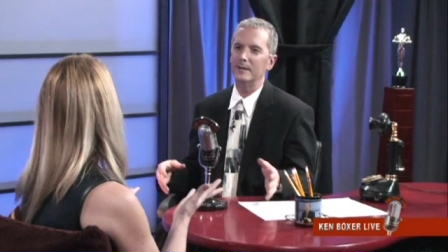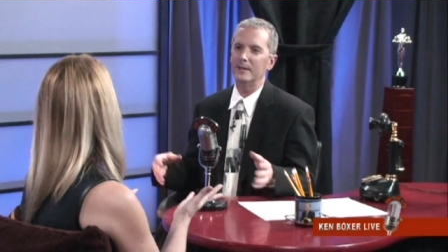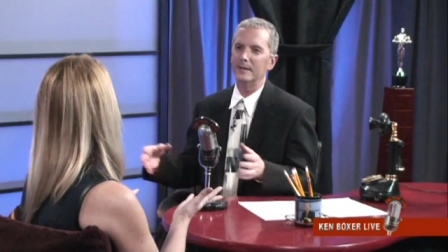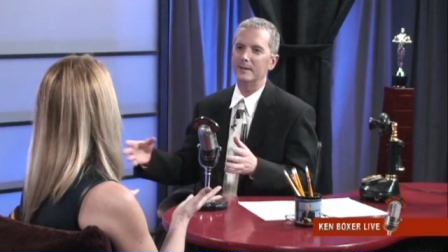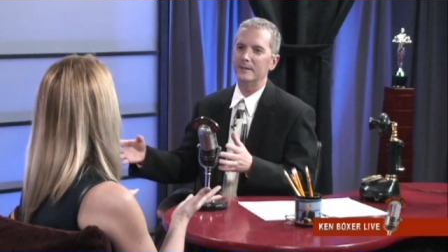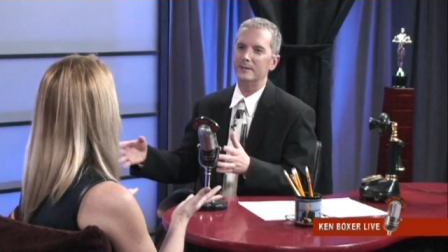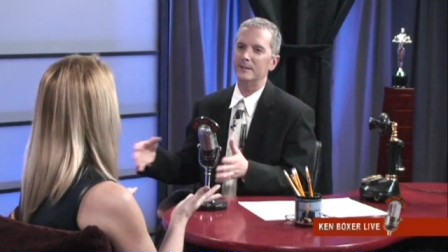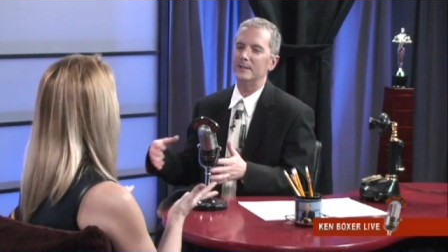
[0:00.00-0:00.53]
But
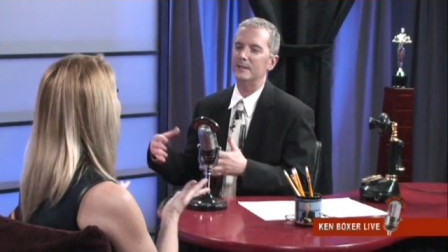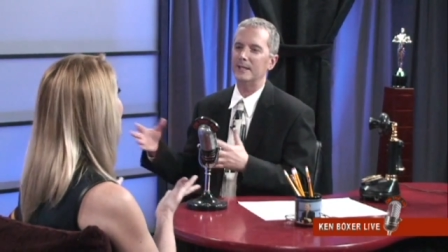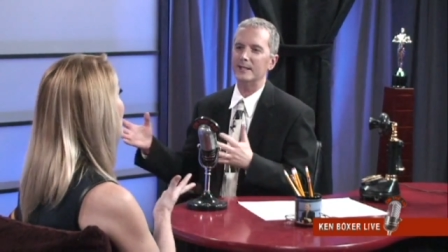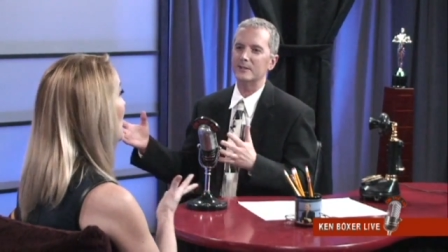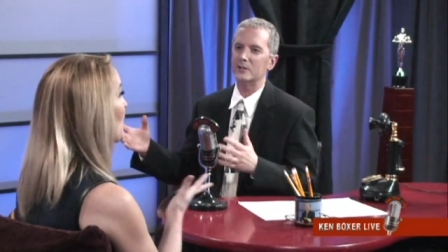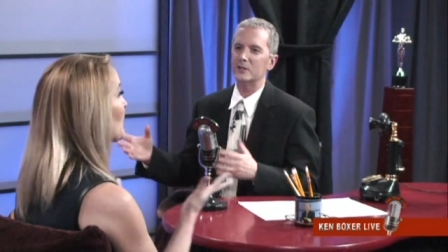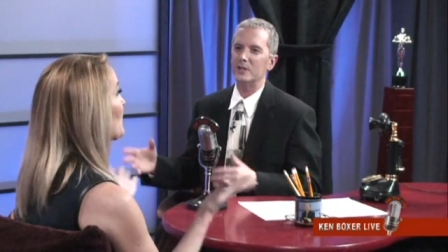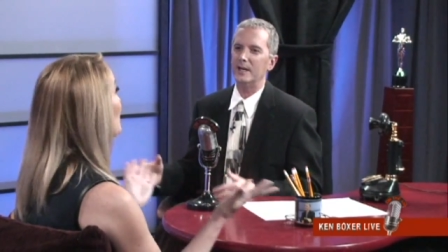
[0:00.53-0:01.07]
I think Did we
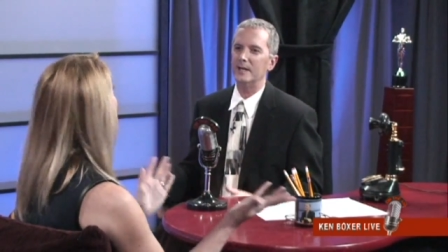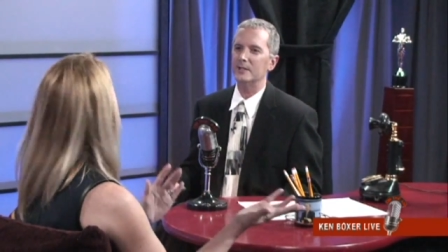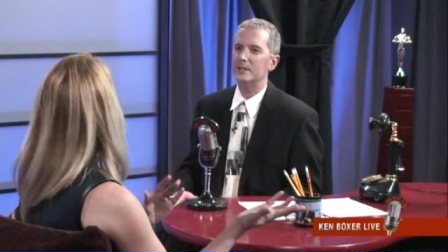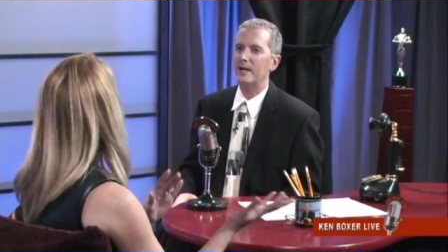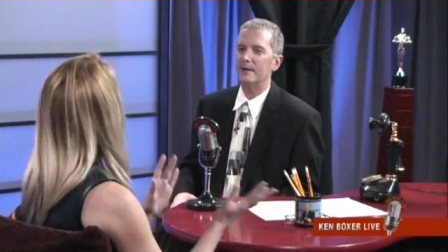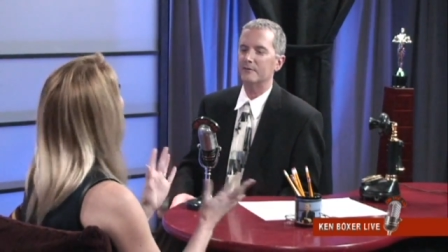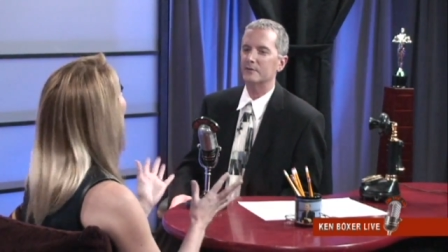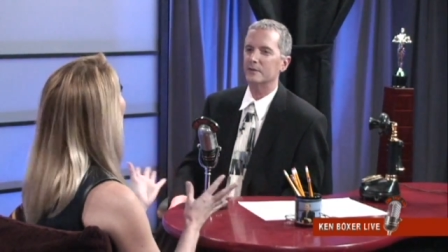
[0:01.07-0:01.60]
things both, change
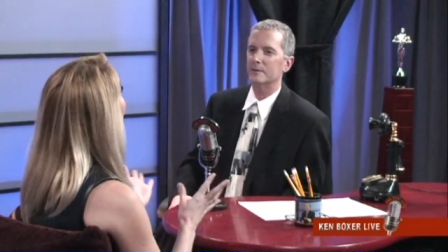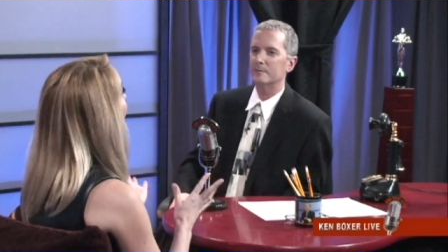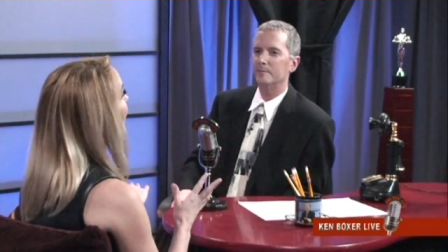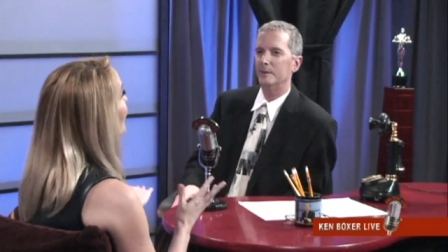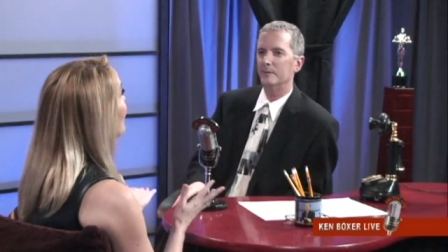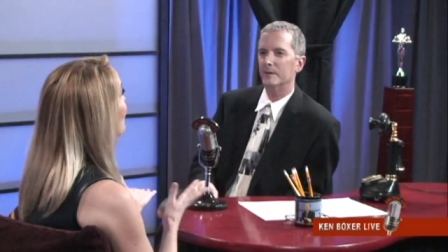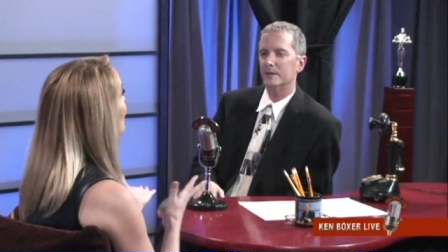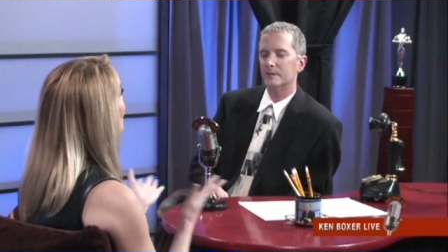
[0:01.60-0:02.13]
after. I
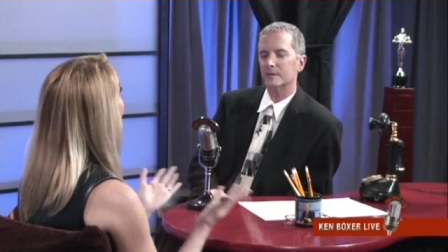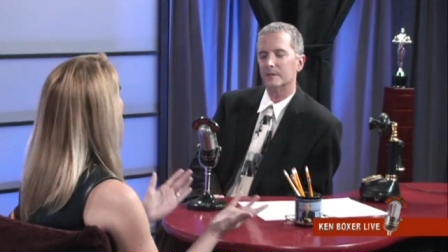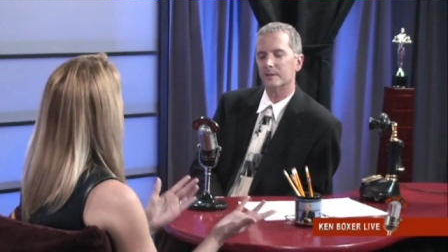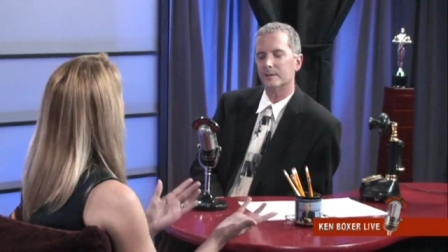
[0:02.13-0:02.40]
Bewitched? think we